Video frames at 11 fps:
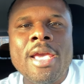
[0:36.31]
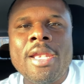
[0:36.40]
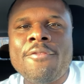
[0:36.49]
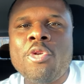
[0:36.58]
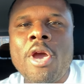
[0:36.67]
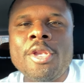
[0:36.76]
And
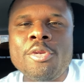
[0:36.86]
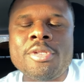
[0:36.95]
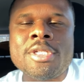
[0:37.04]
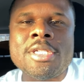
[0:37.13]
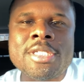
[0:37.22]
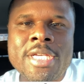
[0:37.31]
if you are new
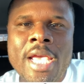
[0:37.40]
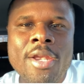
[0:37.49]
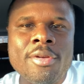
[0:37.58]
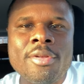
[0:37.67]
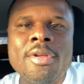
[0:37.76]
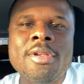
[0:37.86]
to the
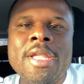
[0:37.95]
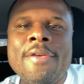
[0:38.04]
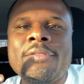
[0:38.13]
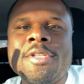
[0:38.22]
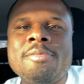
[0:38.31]
channel, definitely